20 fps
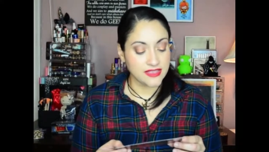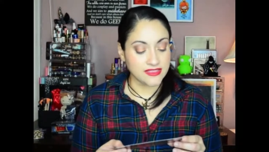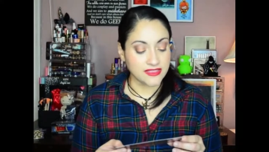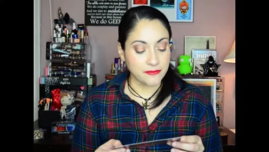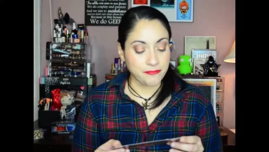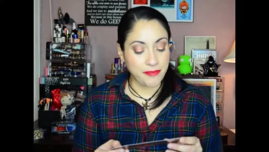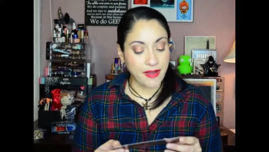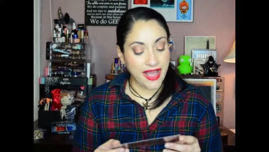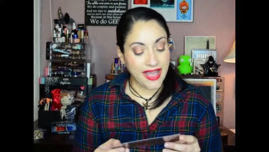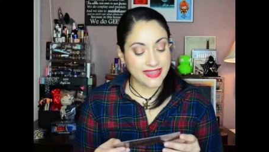The
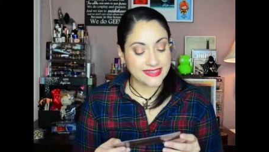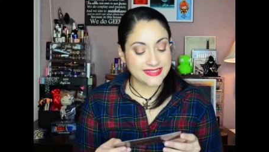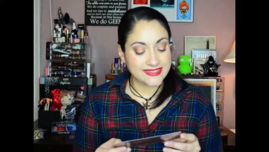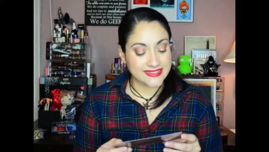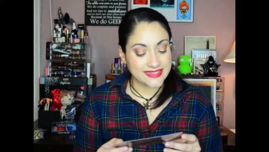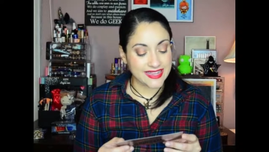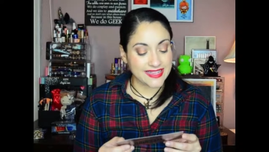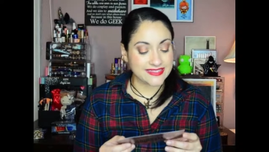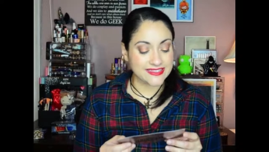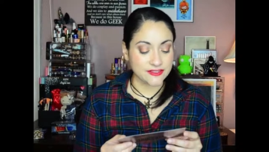pie
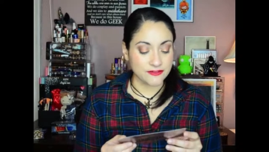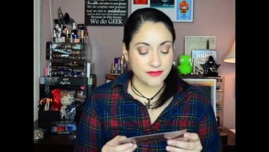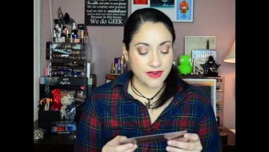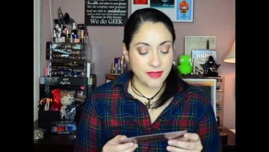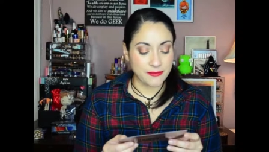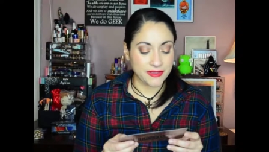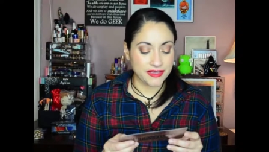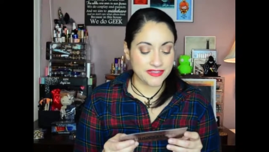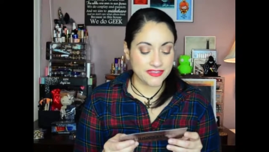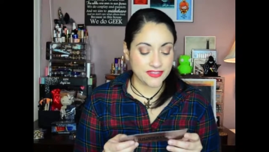slice
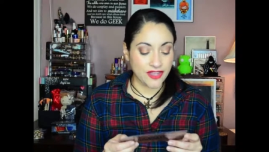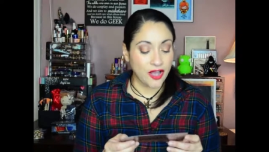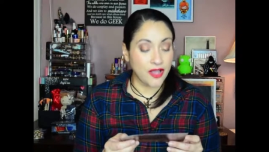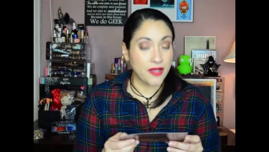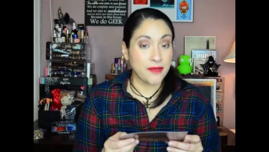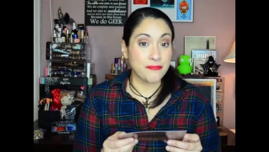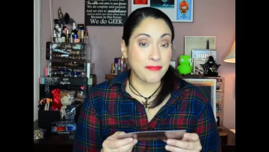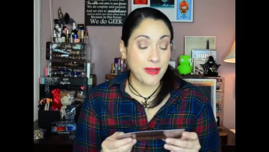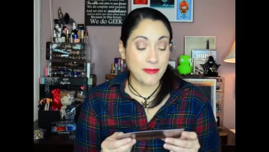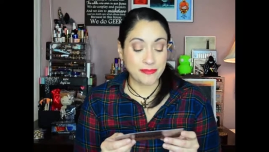ceramic salt
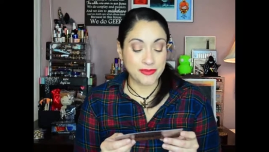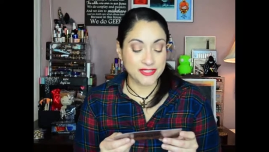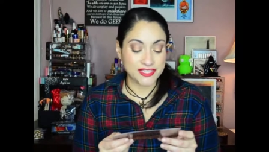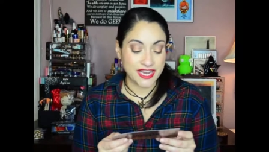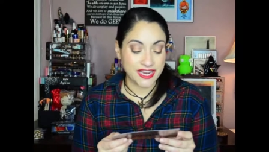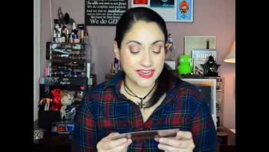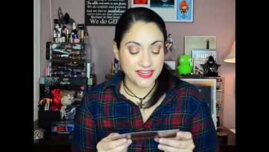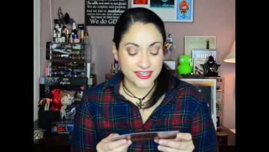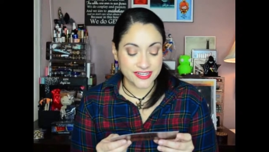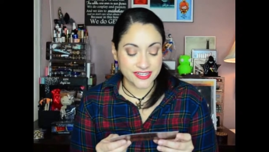and pepper
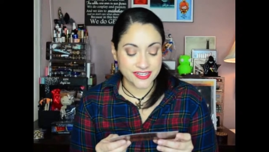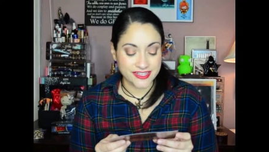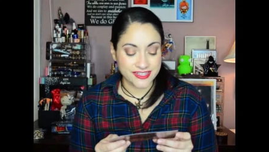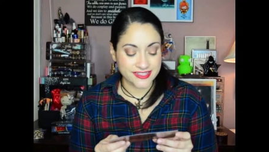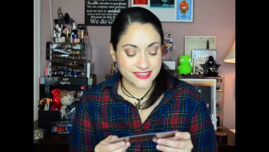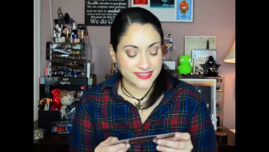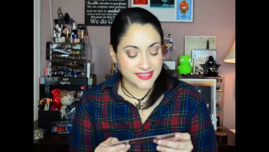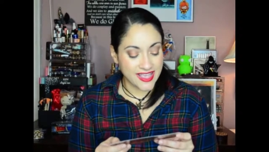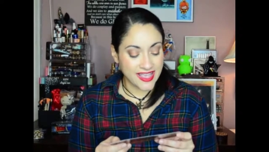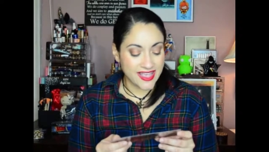
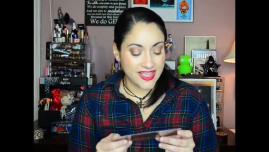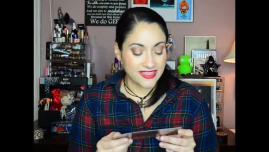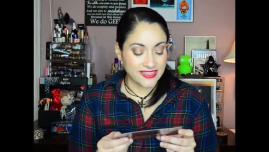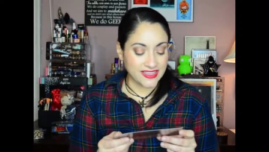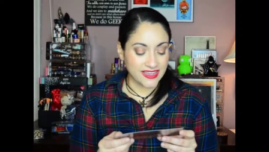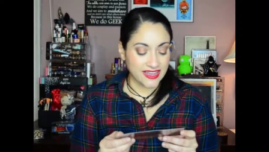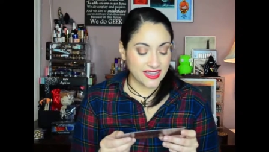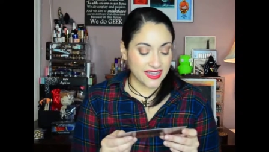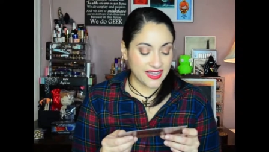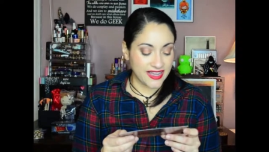shakers.
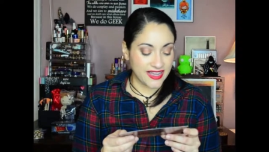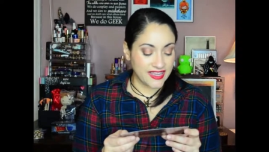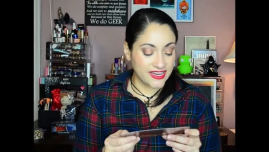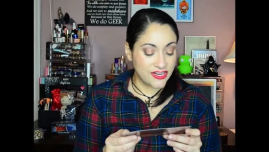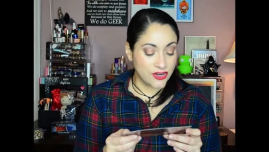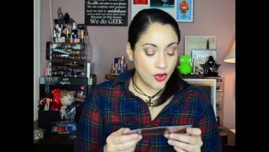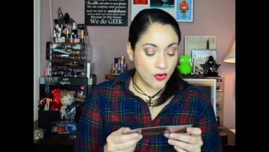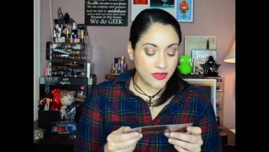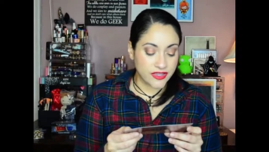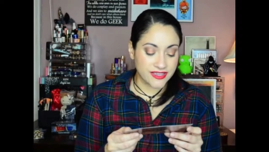The
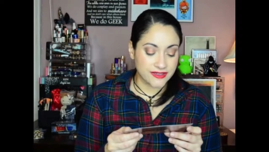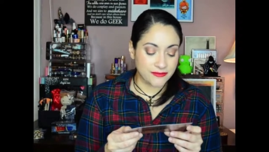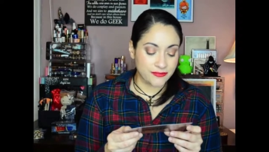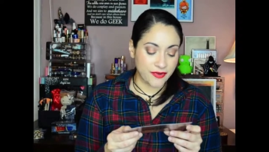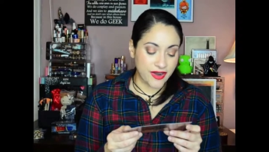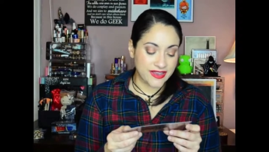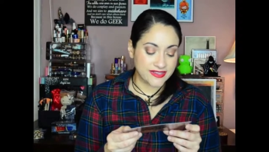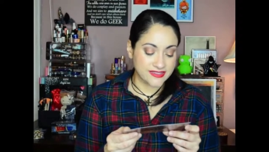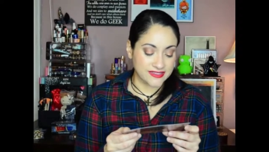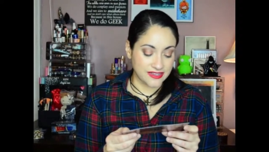Enochian
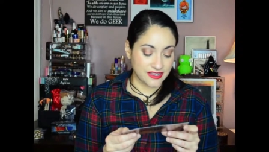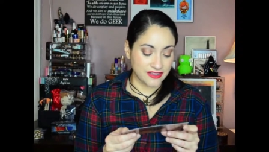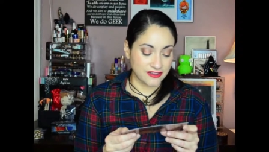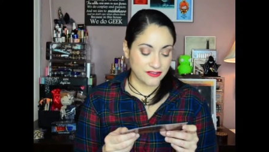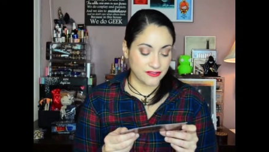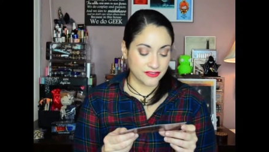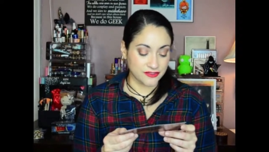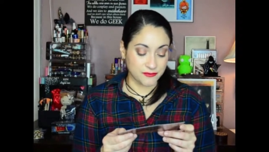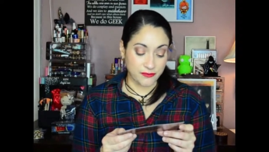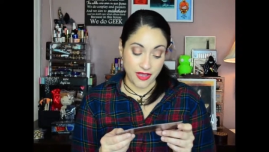brass
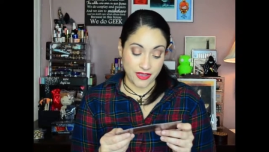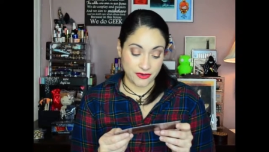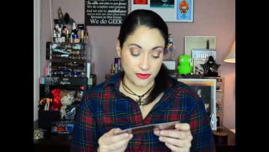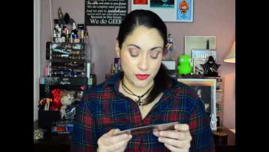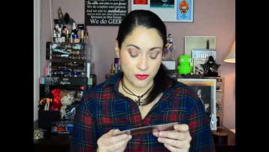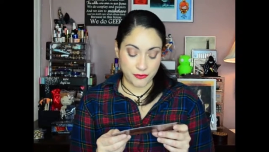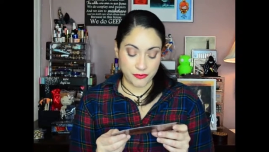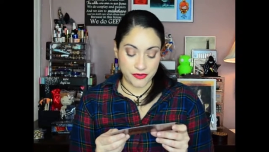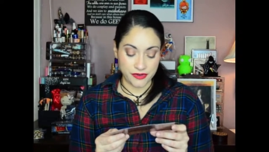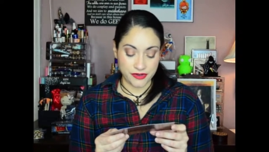knuckles bottle
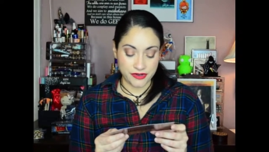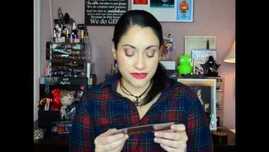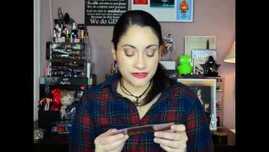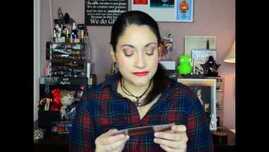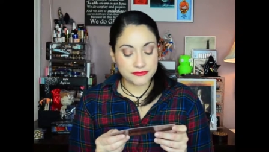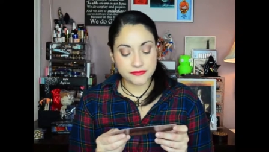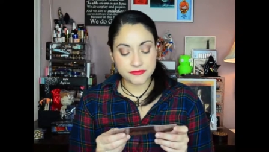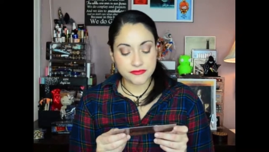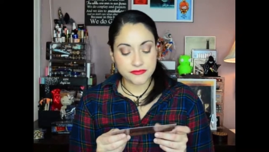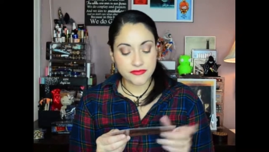opener.
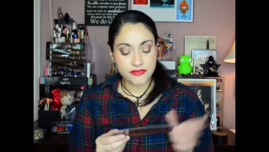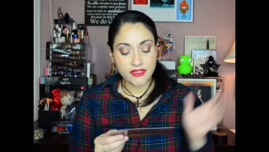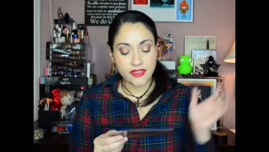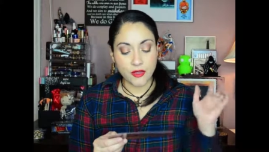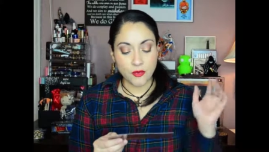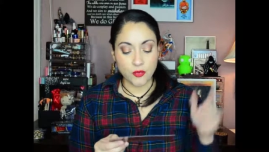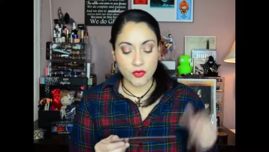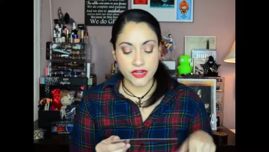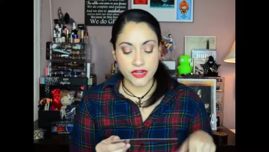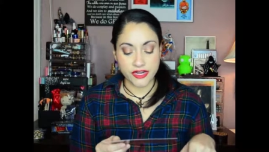
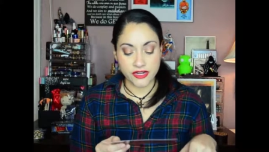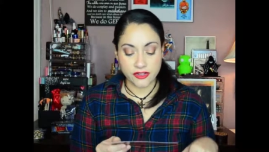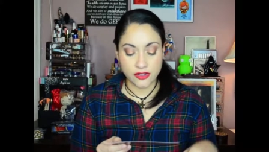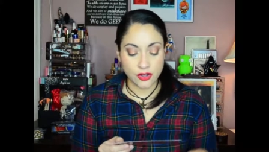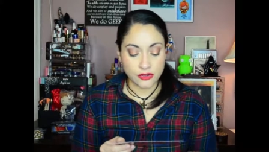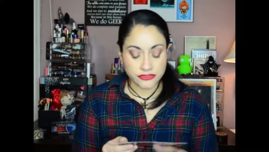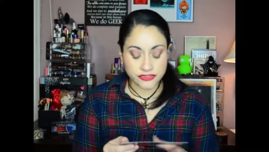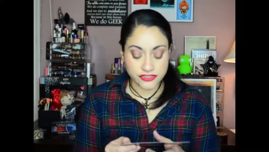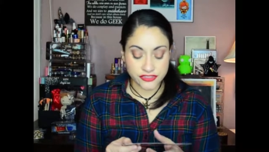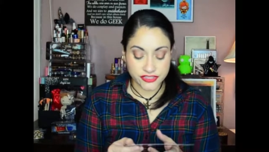Wooden
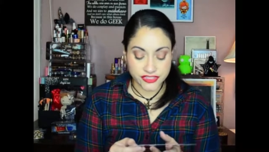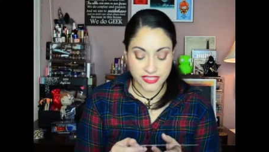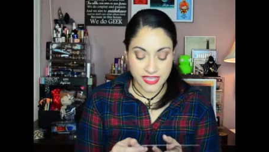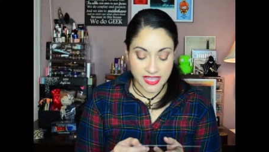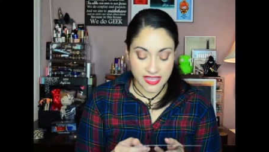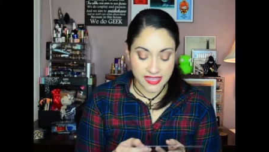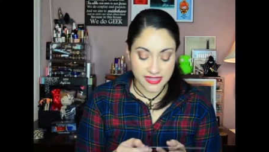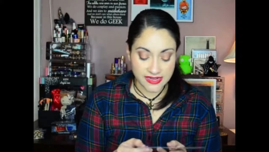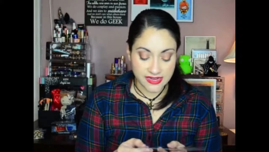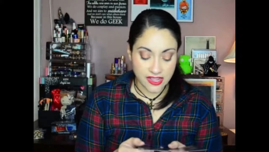coaster
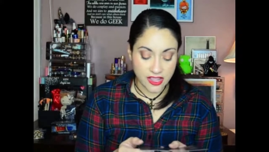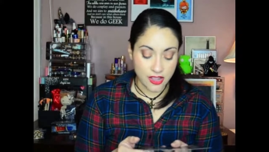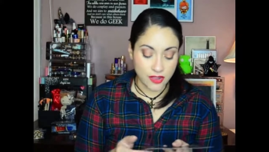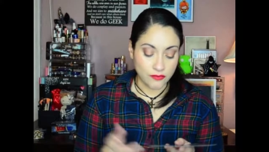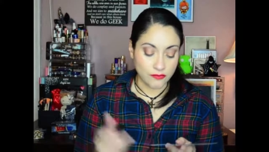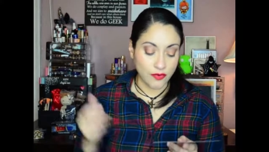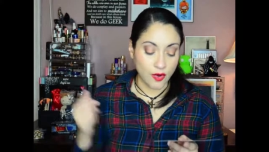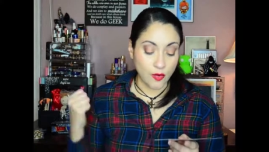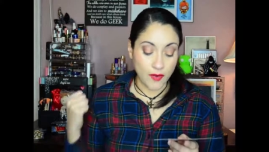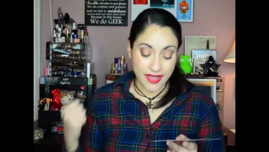set.
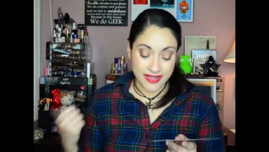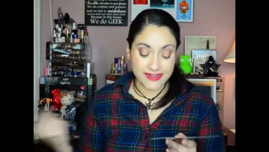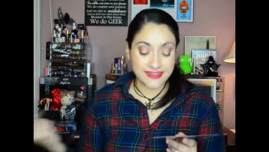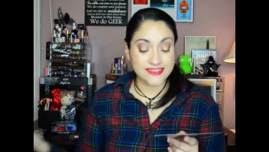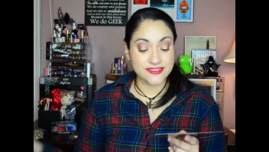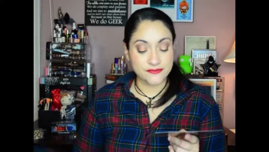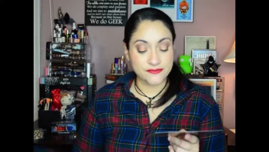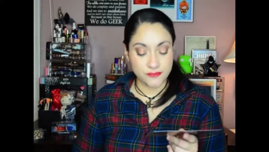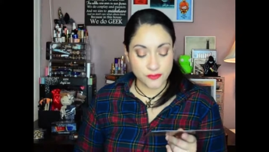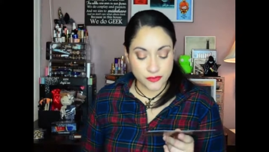
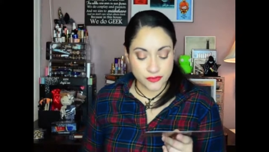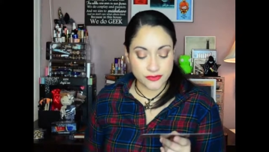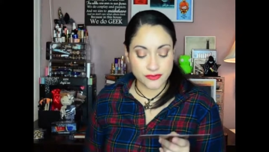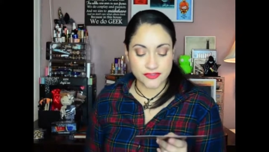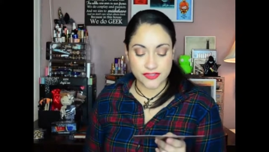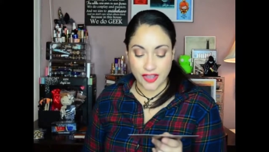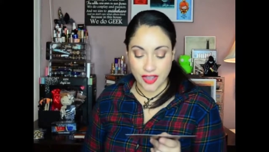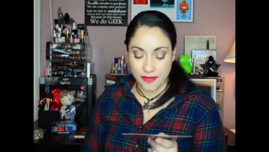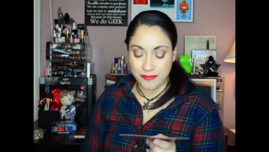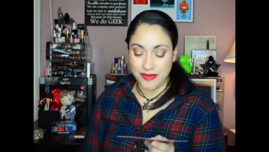Rowena's voodoo
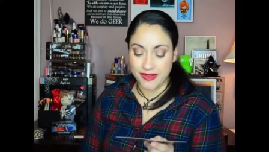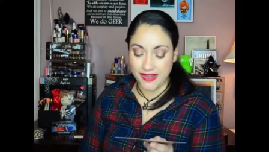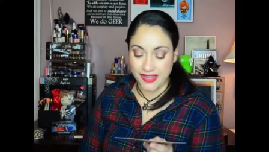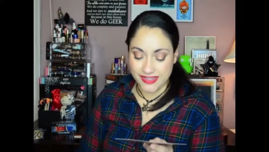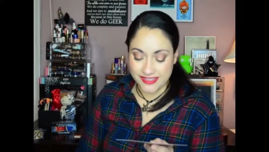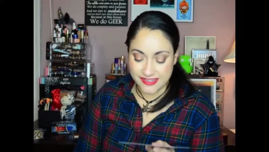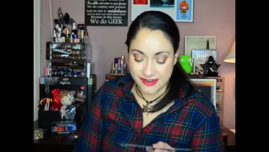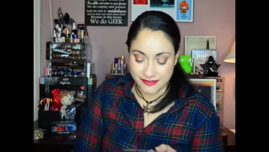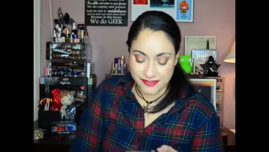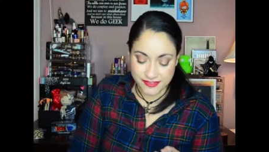doll
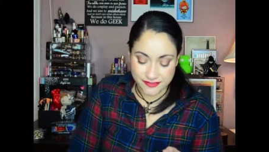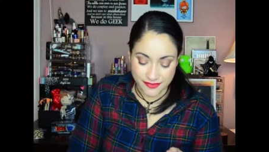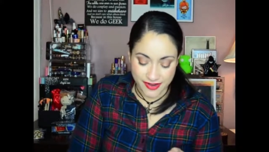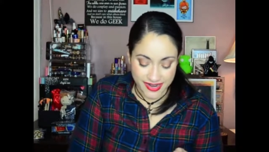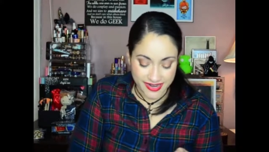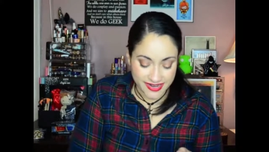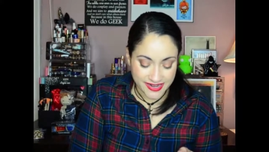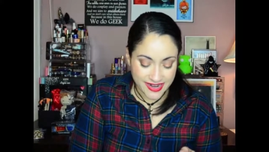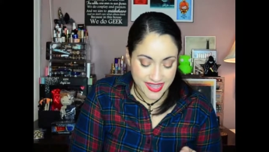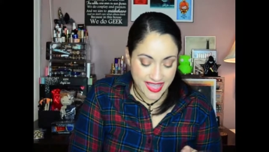plush. I was
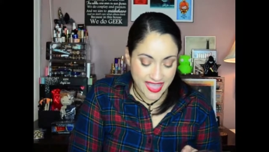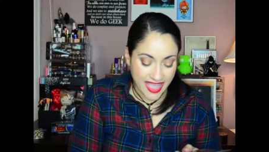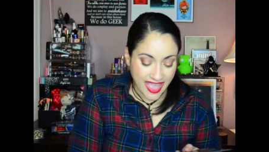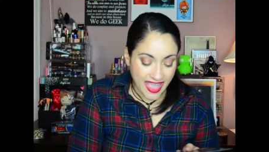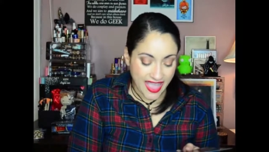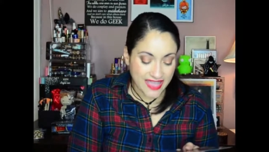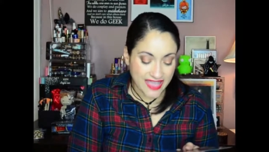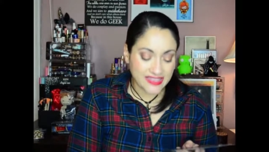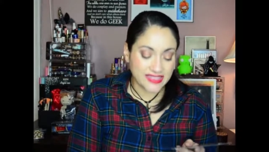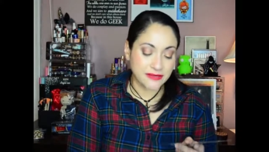right.
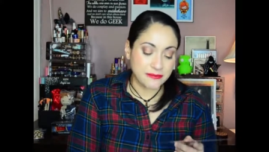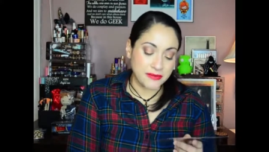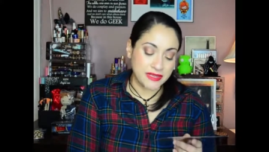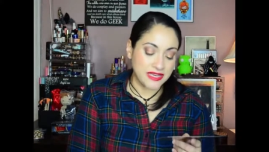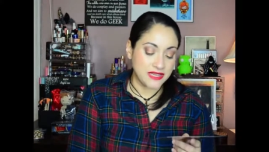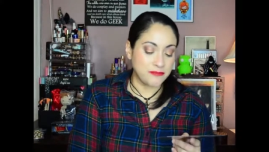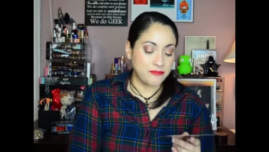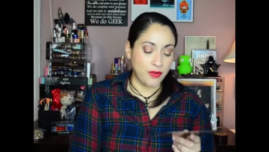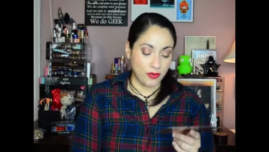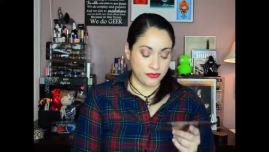And the
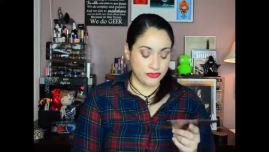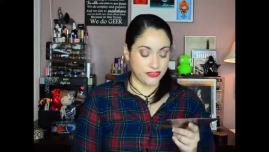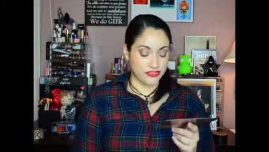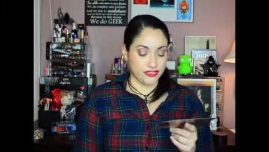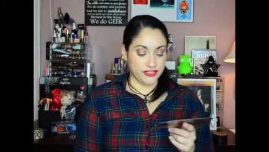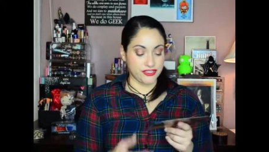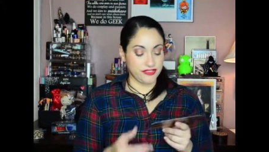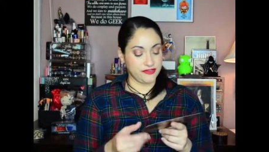mini poster